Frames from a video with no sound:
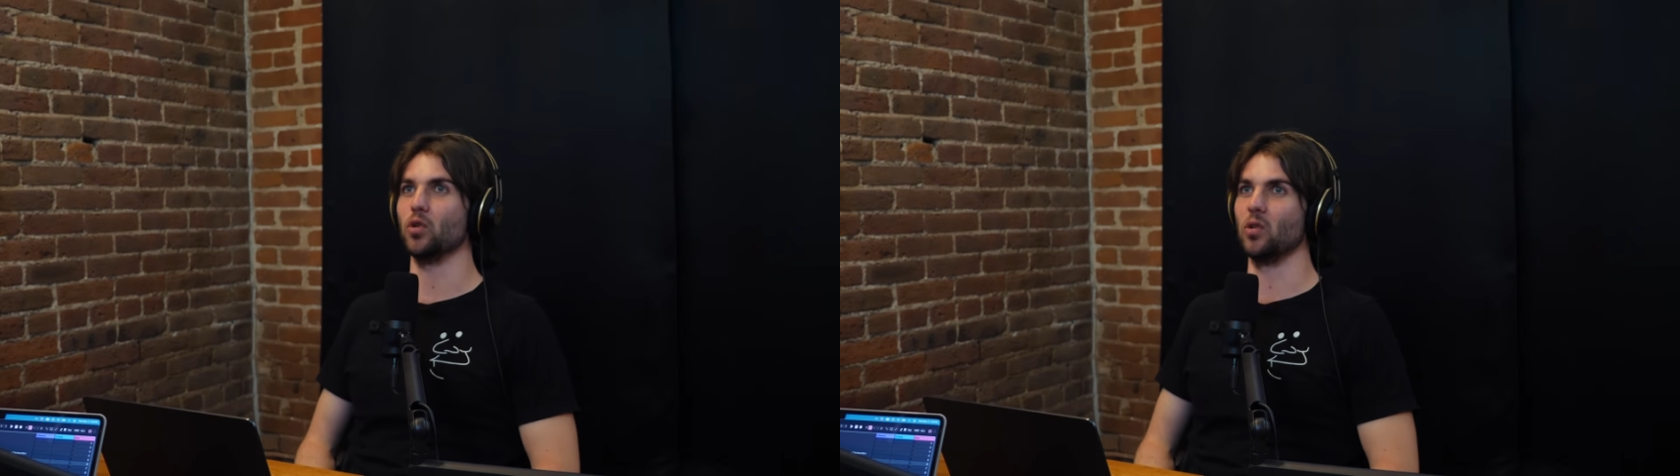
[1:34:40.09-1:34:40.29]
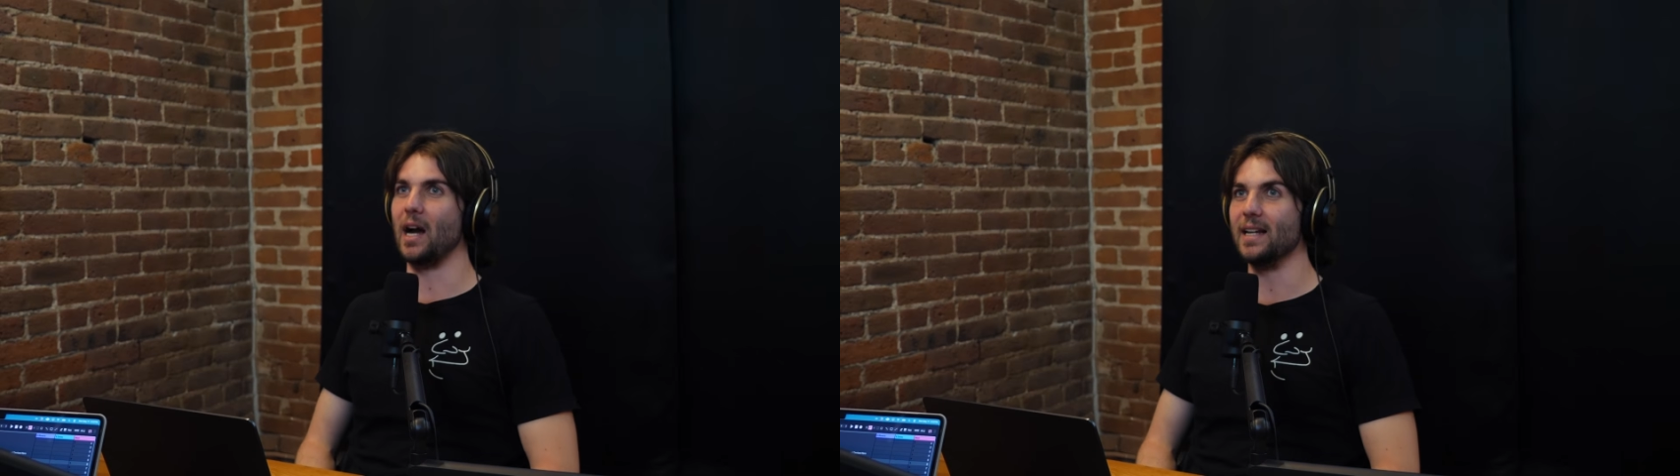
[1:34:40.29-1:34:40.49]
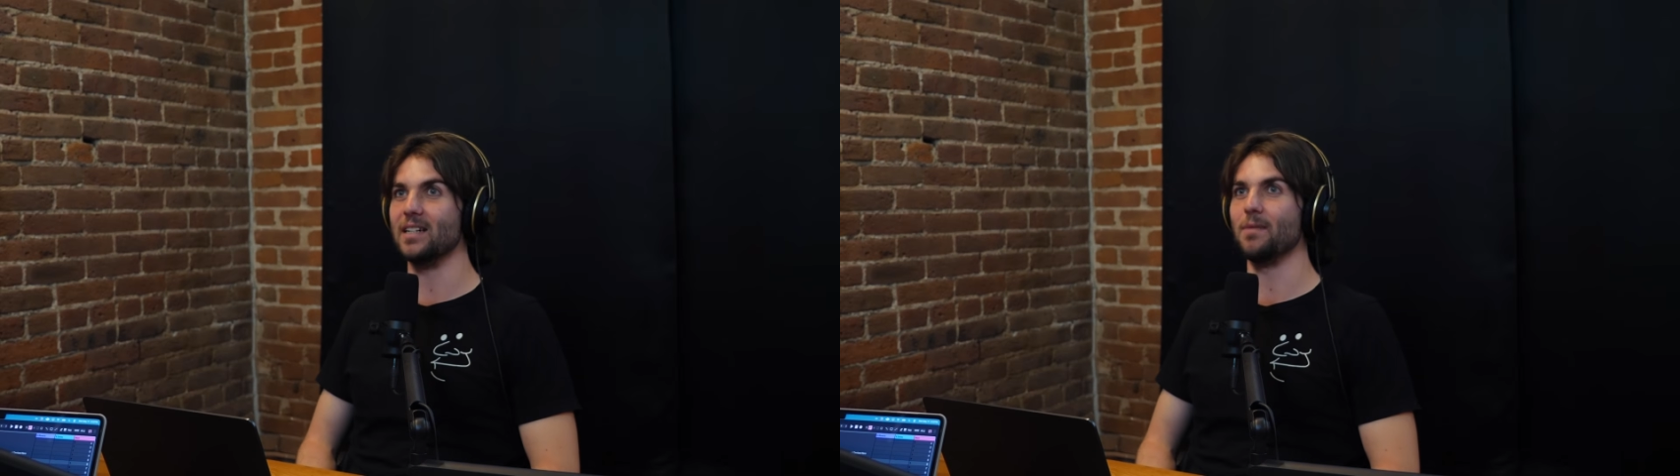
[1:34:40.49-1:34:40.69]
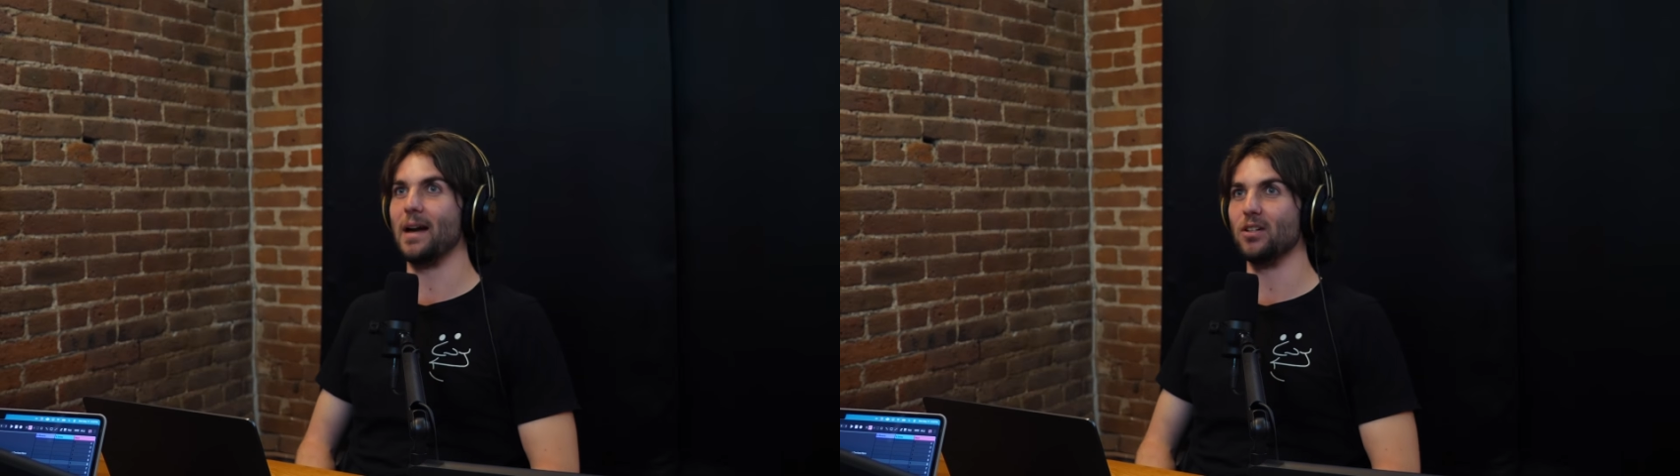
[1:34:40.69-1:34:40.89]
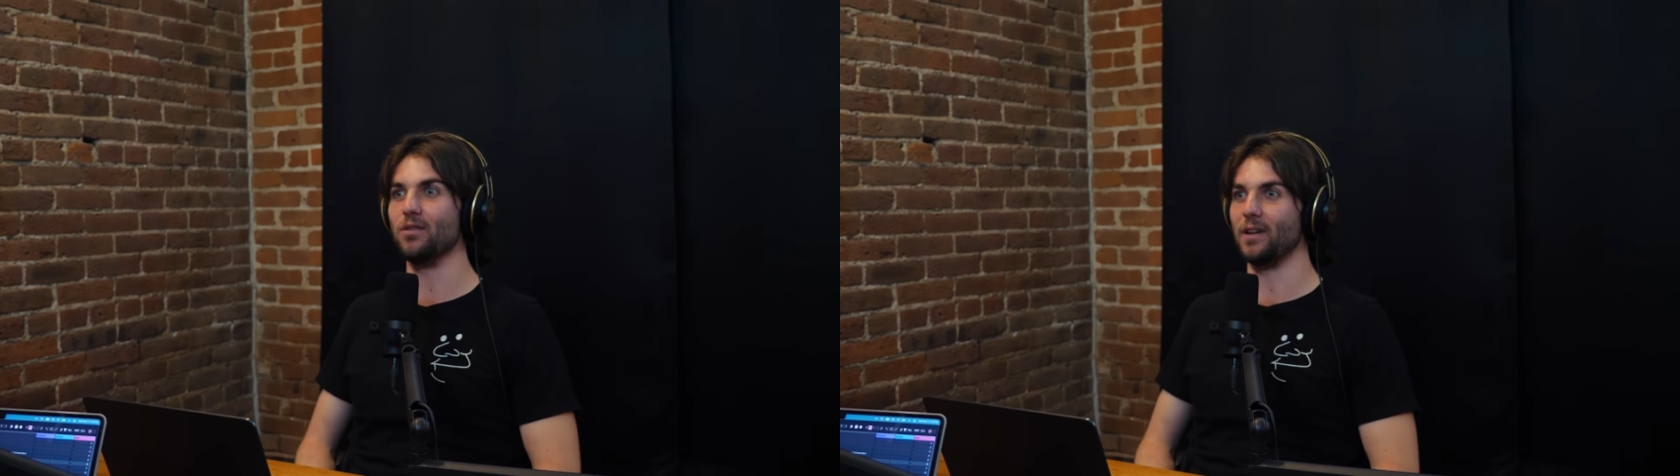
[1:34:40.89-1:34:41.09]
try to
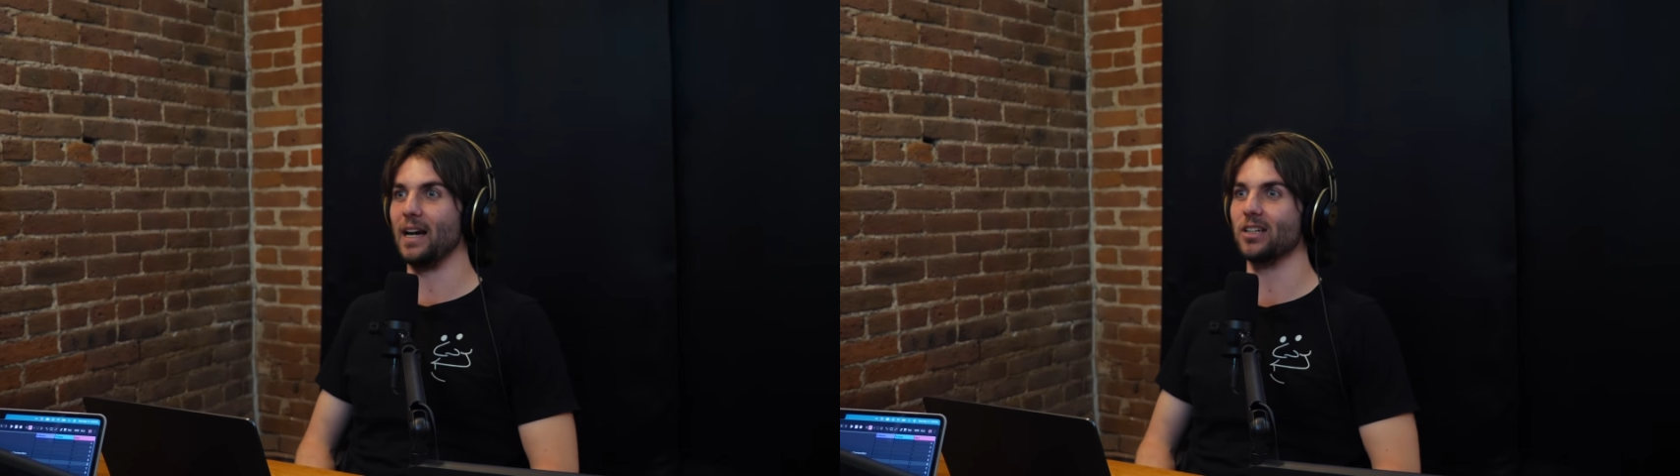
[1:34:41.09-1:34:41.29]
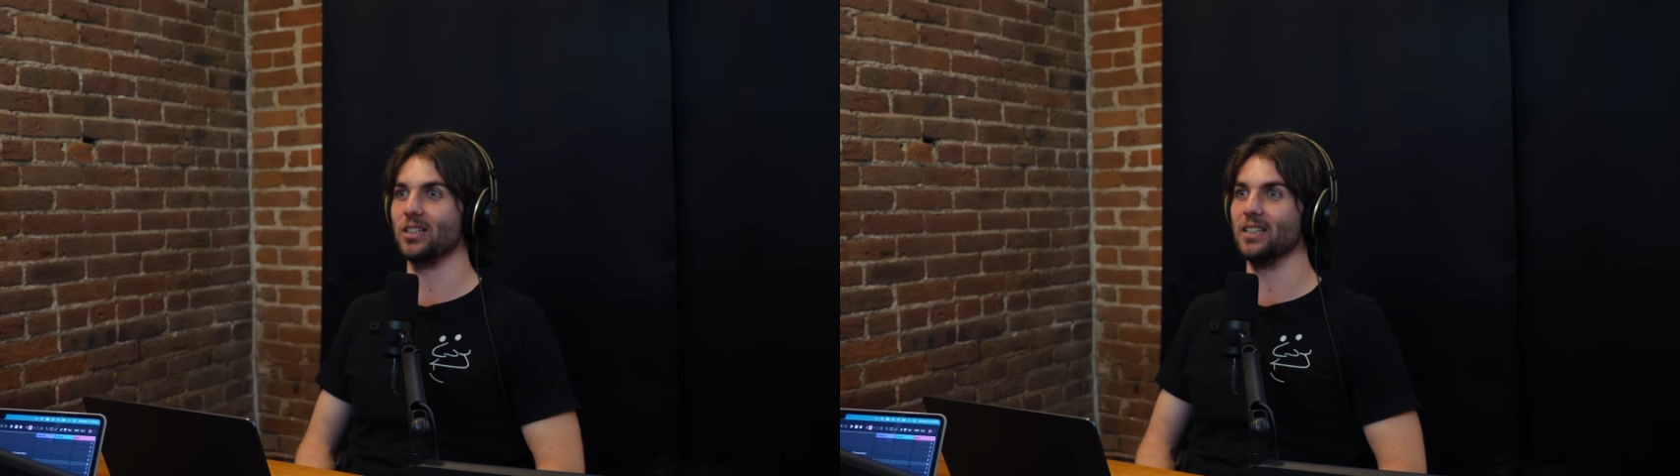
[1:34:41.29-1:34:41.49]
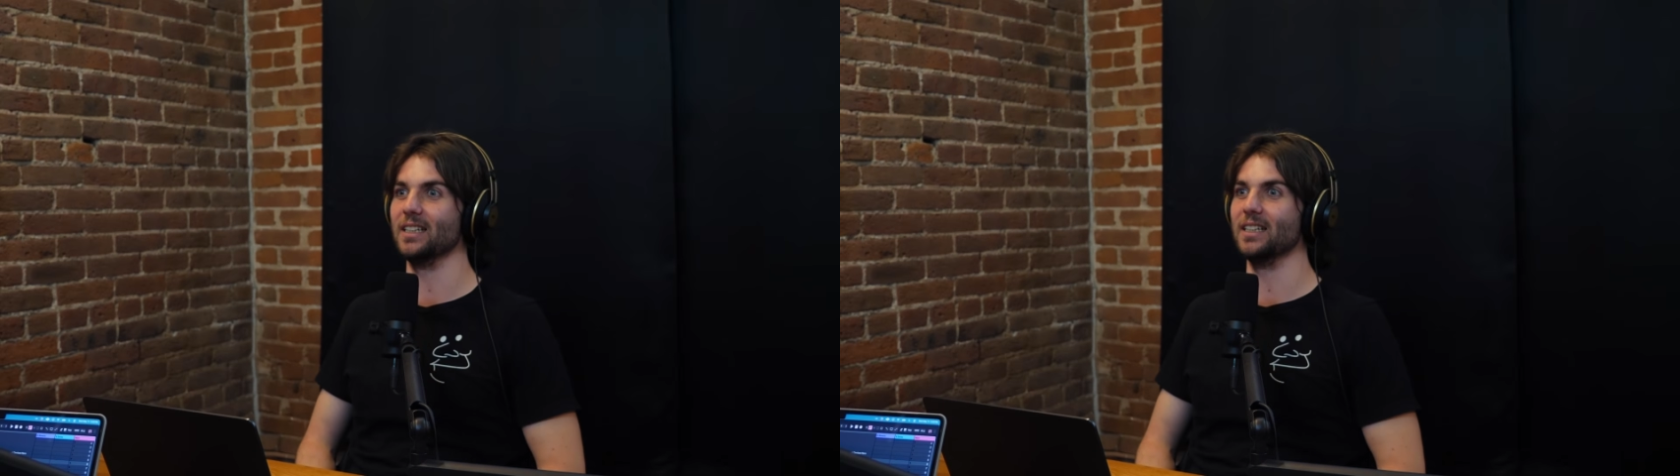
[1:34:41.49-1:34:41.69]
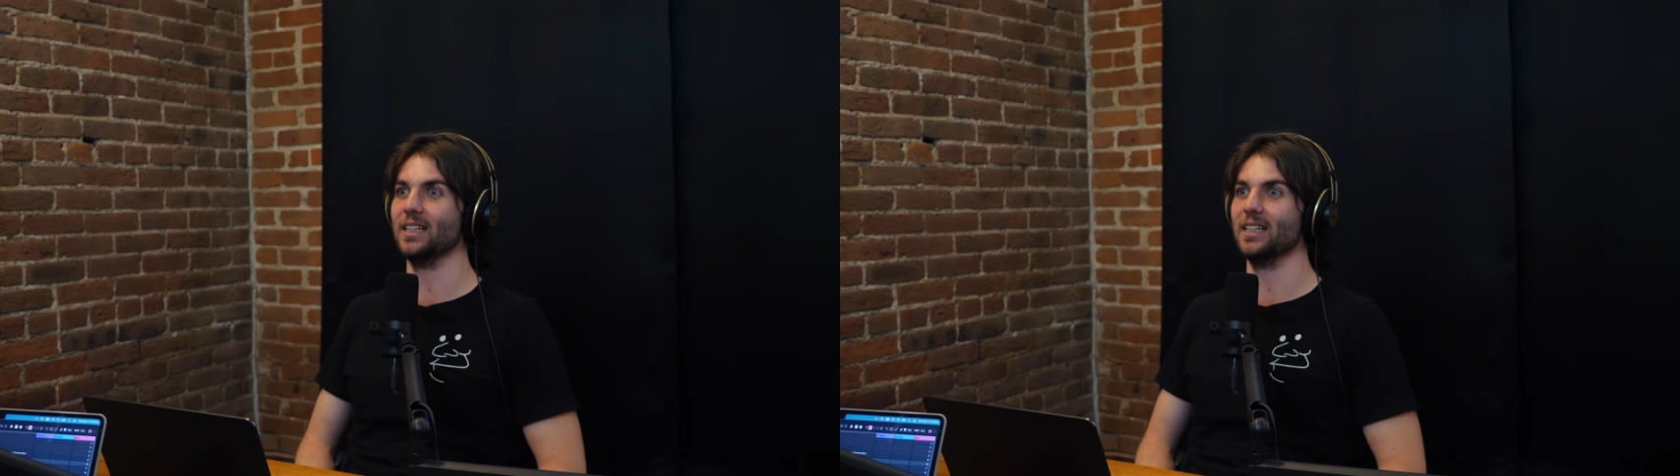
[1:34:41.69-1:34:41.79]
manufacture